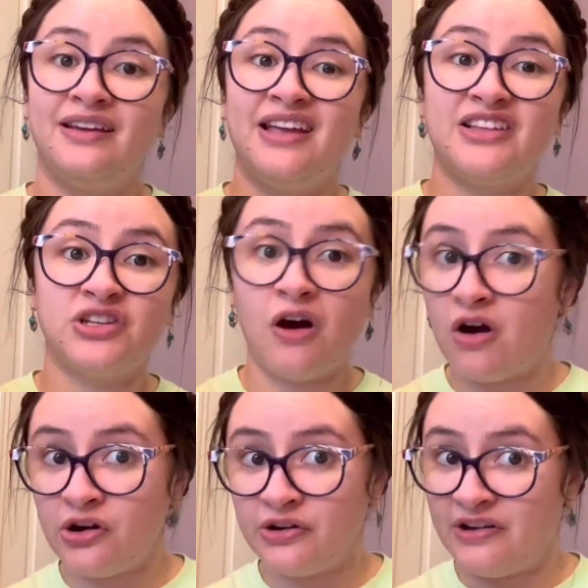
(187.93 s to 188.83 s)
It's
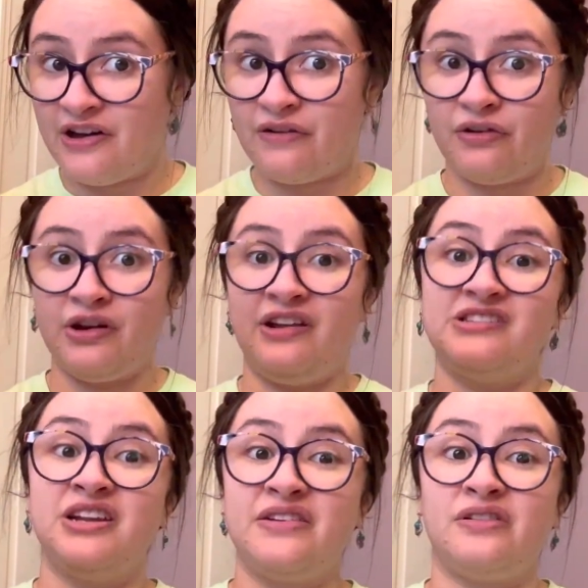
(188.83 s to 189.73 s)
hardcover. It
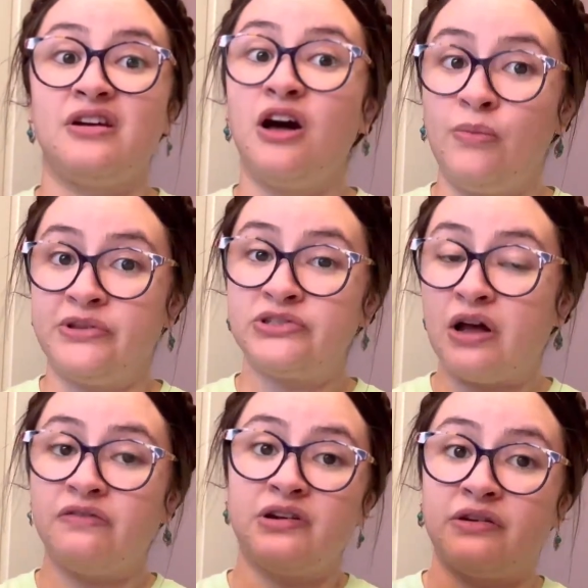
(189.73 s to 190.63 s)
doesn't even come in
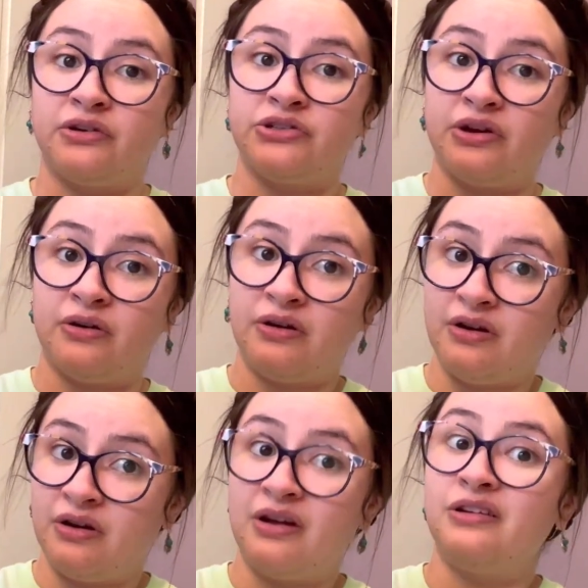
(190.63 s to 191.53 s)
softcover, so
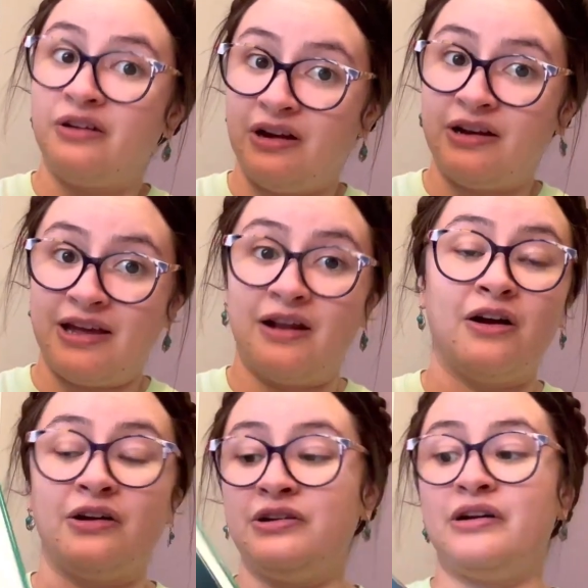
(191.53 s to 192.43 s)
you're going to get a
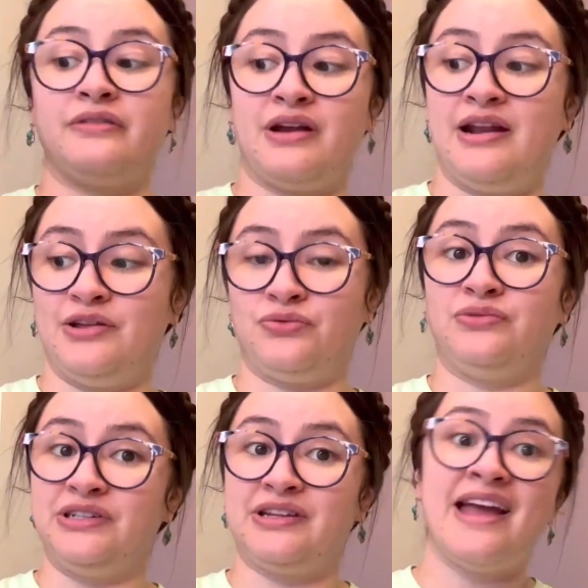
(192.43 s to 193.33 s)
hardcover. And it's
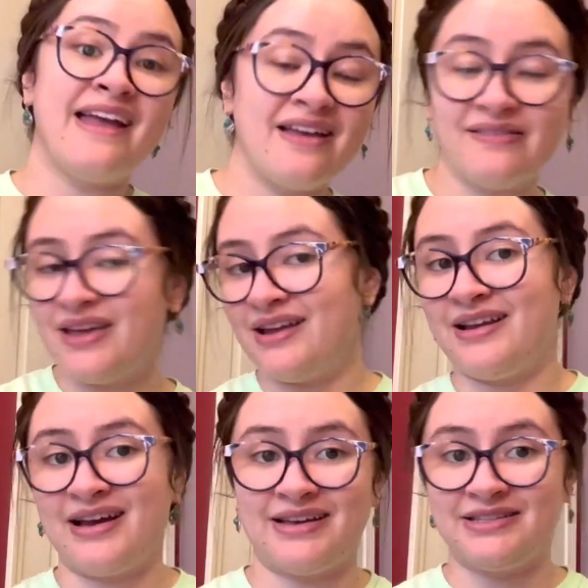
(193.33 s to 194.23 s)
really heavy and
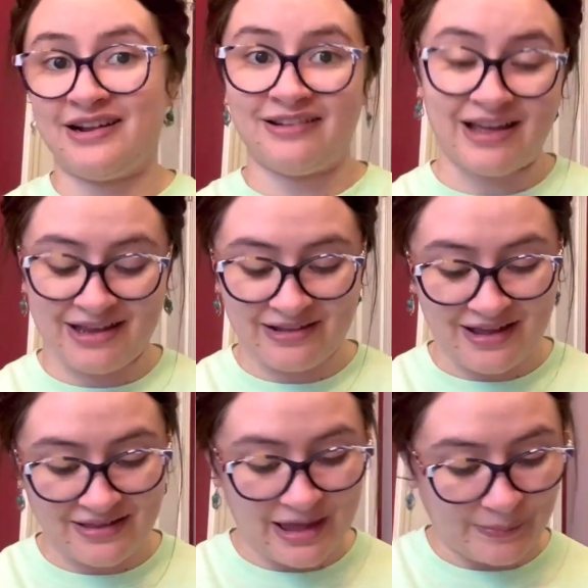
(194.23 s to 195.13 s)
nice, and I like it
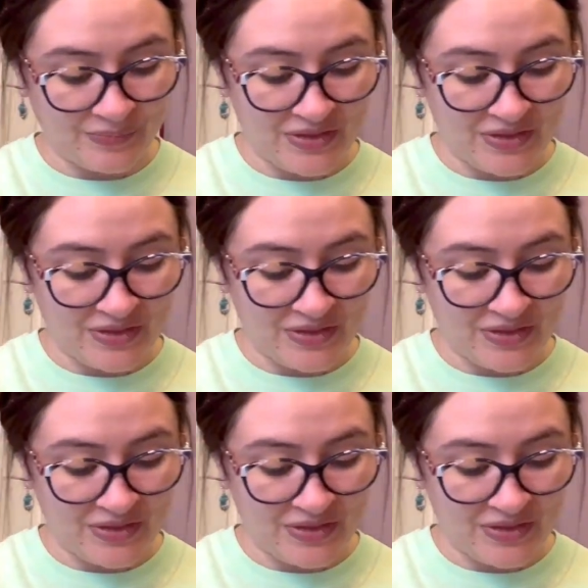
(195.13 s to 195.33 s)
like that.